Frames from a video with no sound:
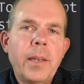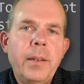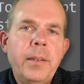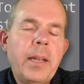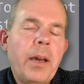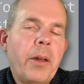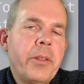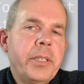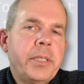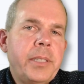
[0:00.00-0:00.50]

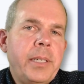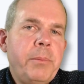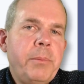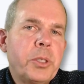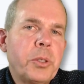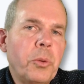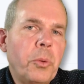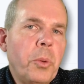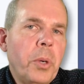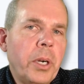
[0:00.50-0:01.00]
Now, this
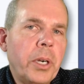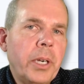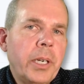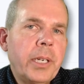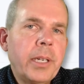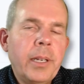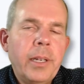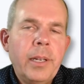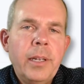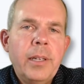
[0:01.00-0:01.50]
seems to
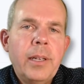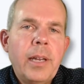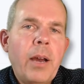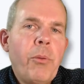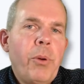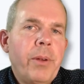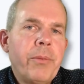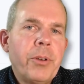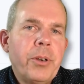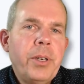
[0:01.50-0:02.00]
work.
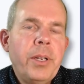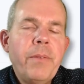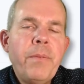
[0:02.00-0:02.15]
However,